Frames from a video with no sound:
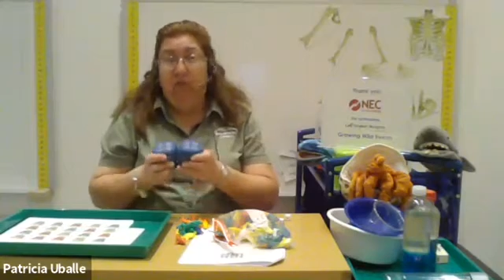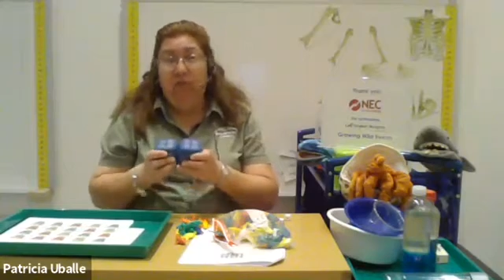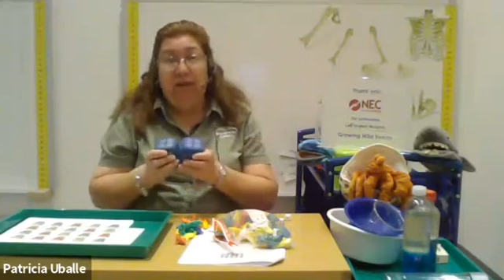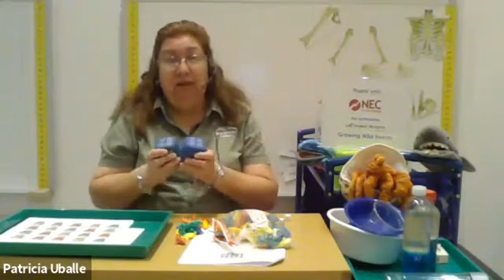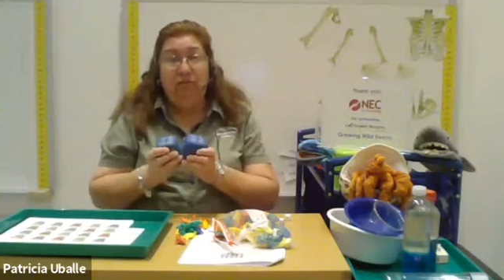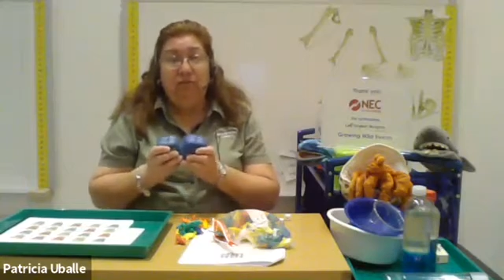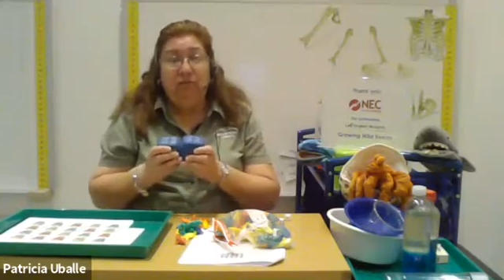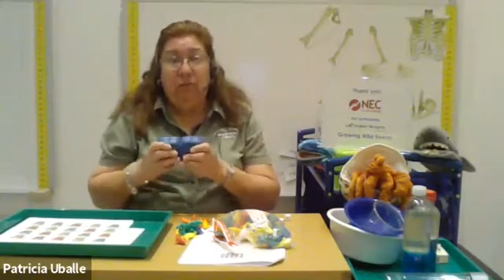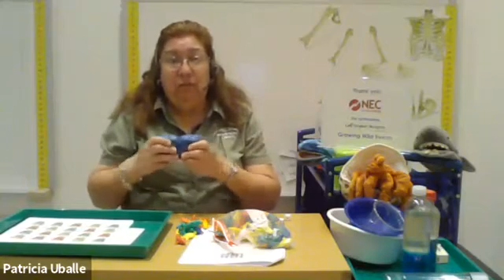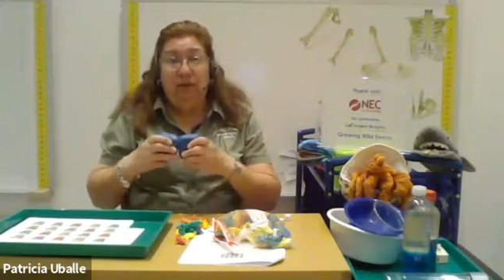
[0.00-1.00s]
minus
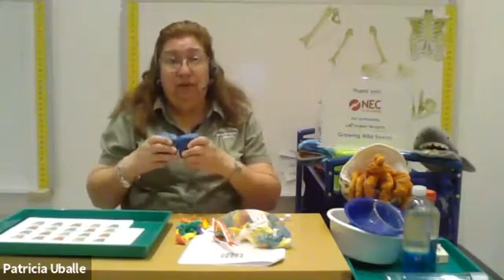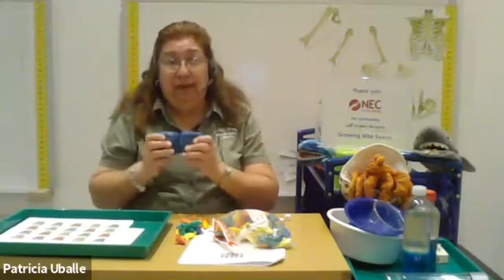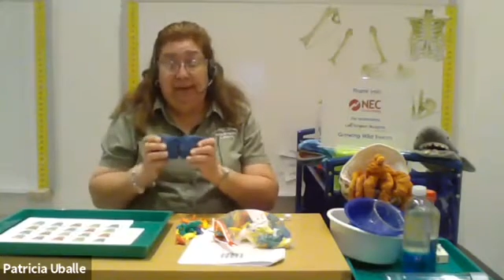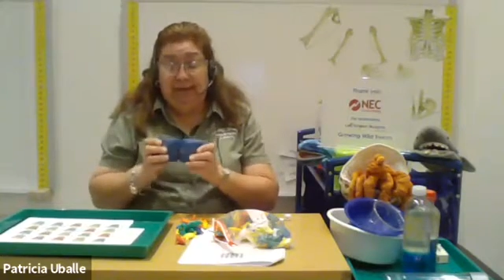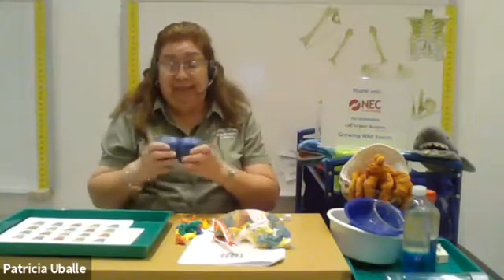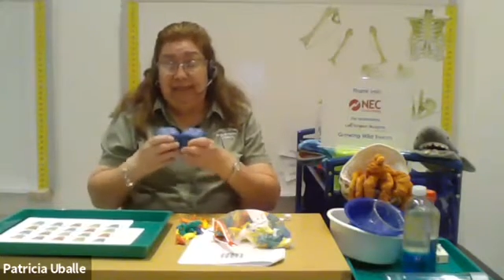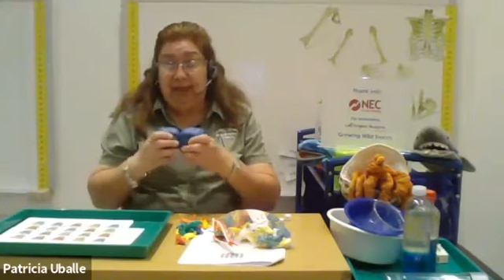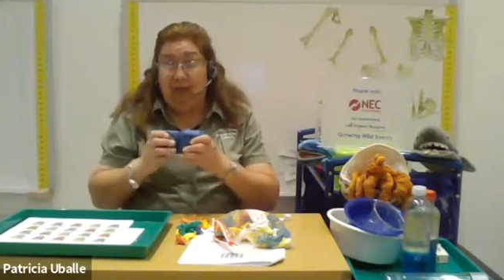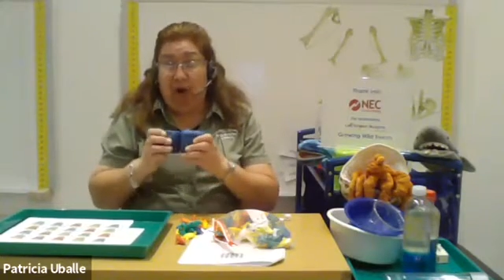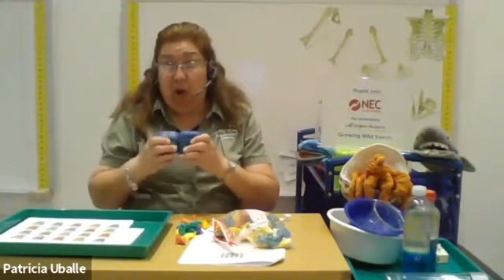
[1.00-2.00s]
4 is 0.
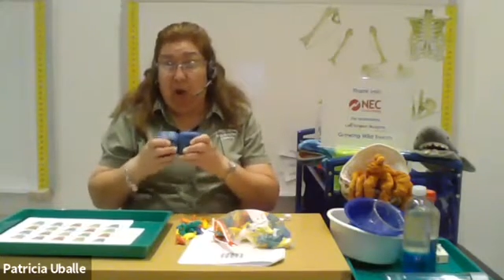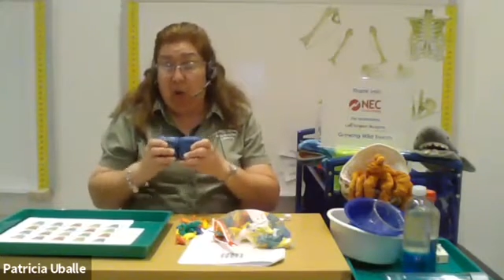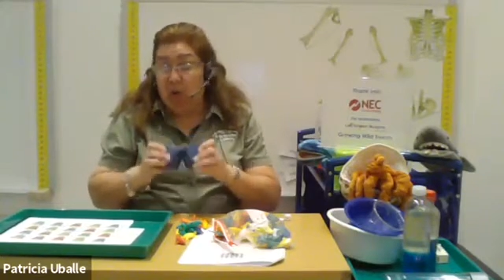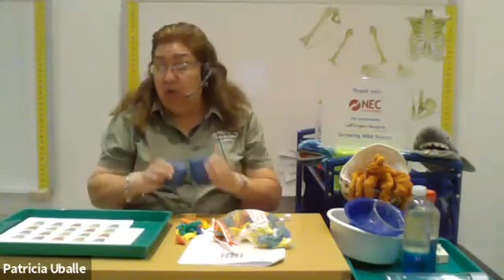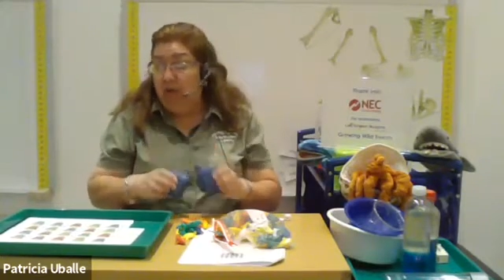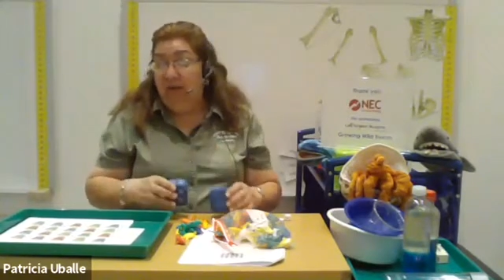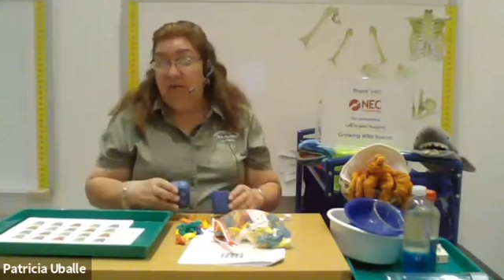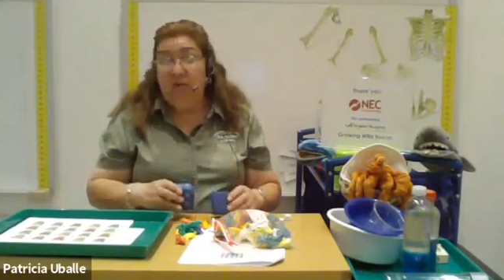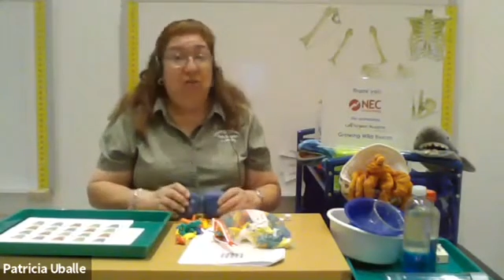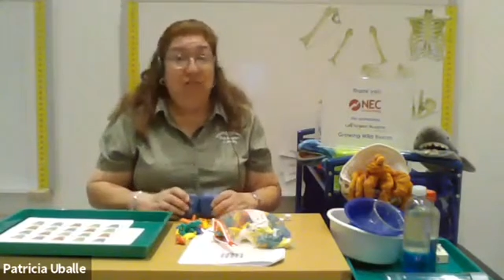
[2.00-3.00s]
So you
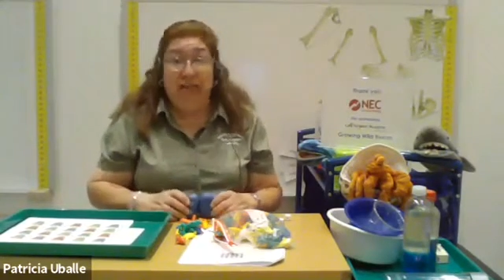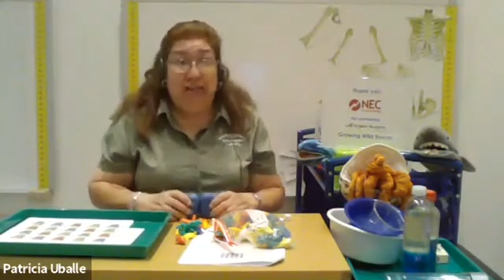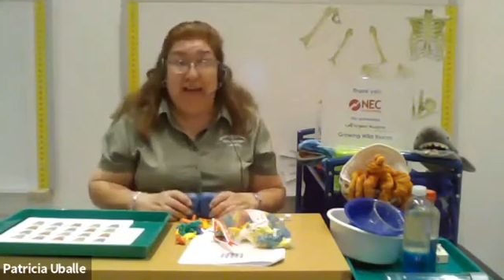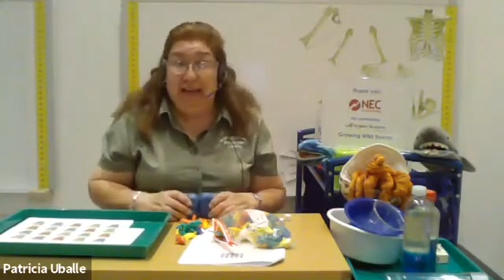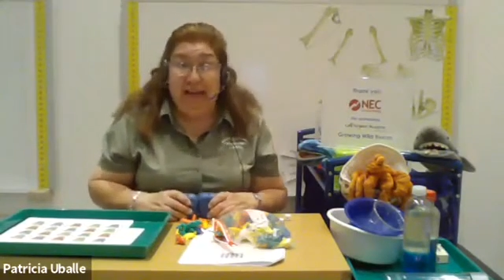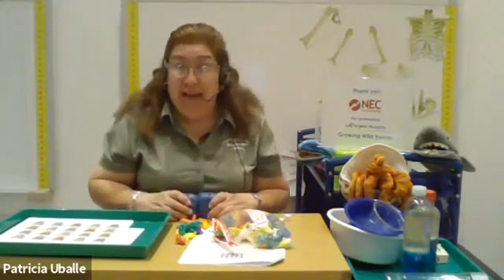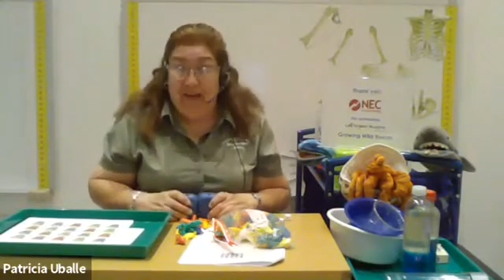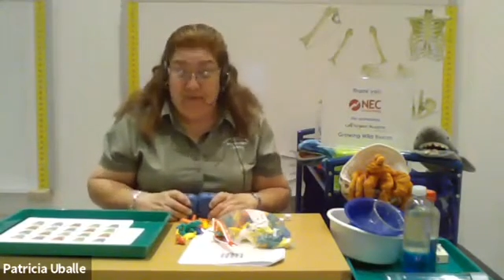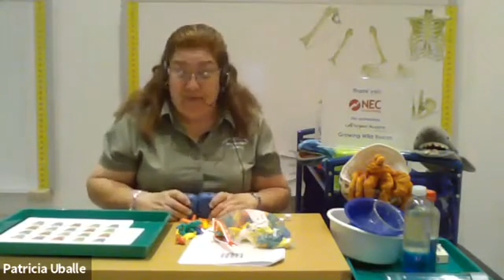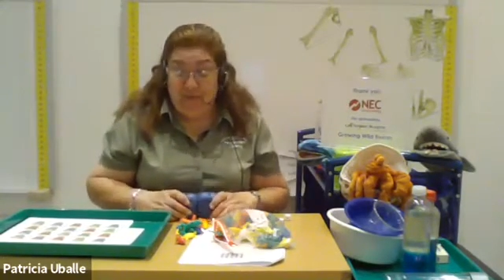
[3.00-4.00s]
don't take any out,
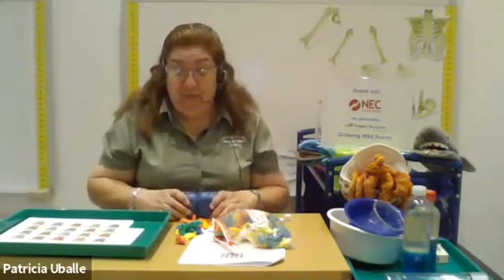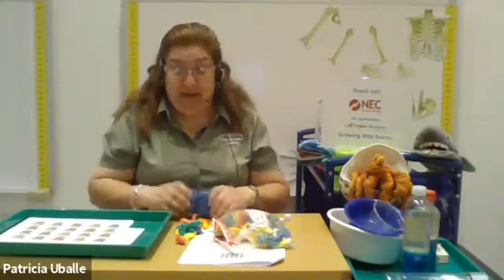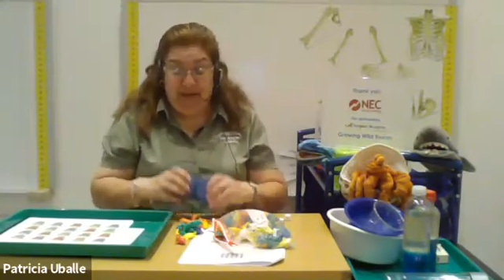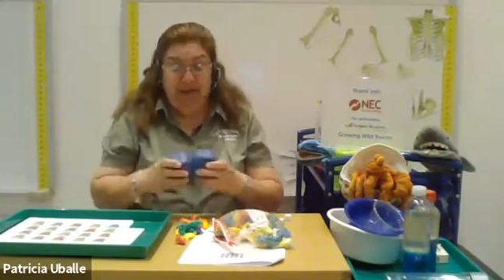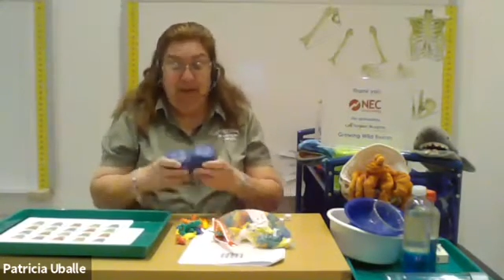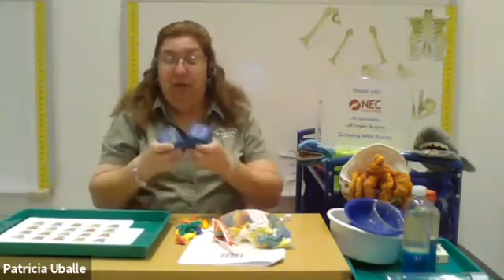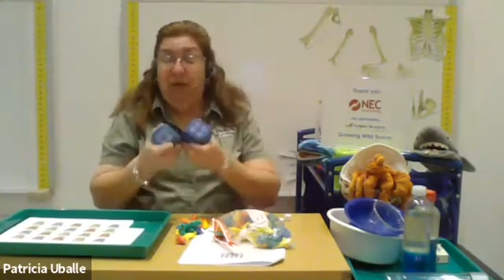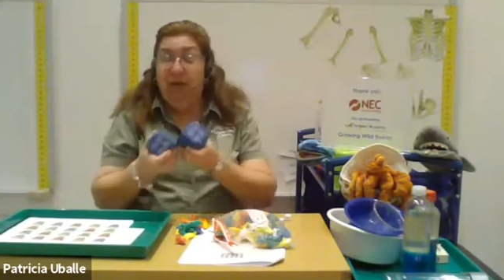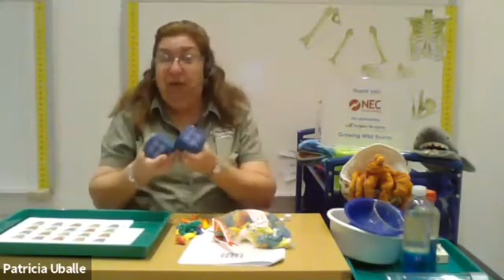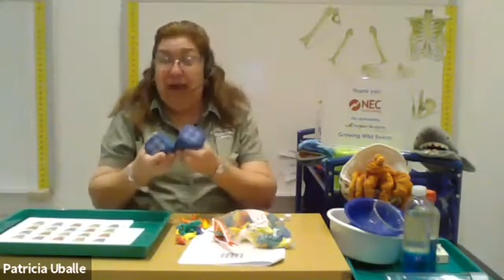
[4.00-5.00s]
or
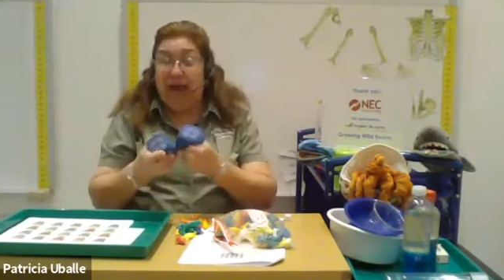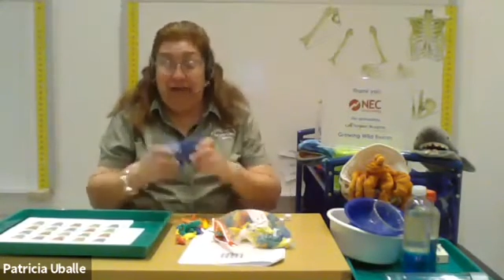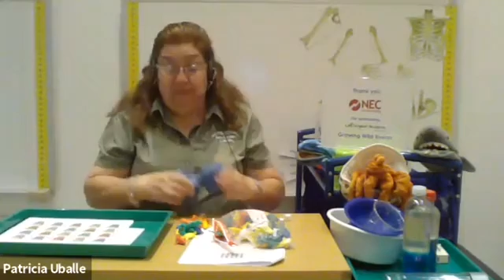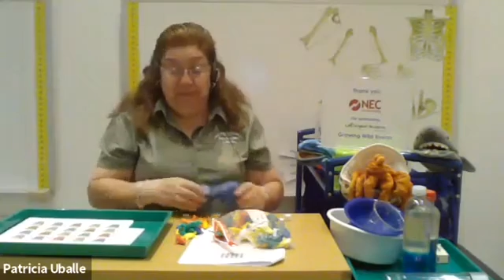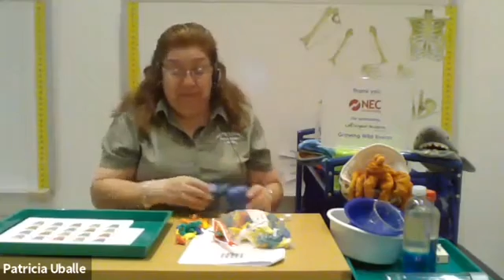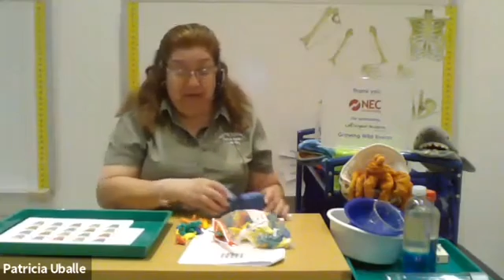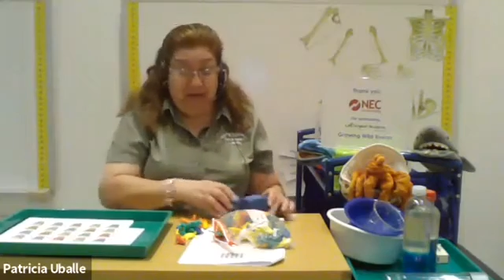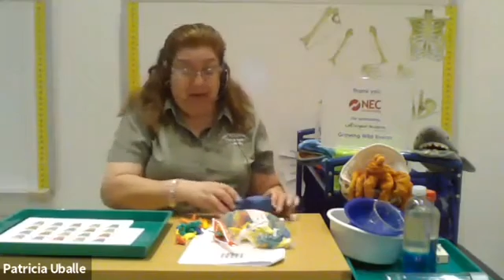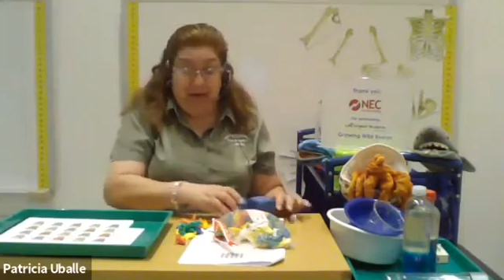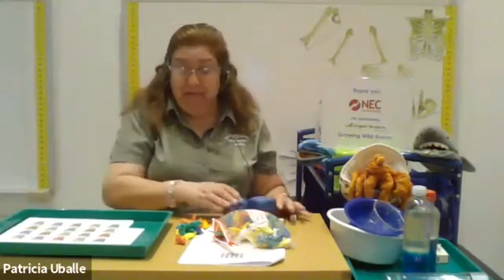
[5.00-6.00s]
you add,
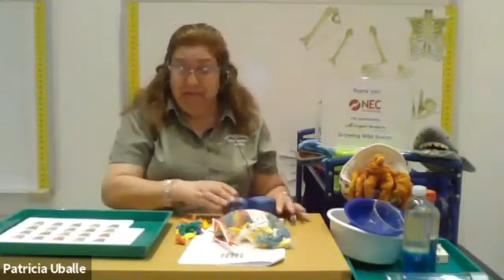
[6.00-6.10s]
okay?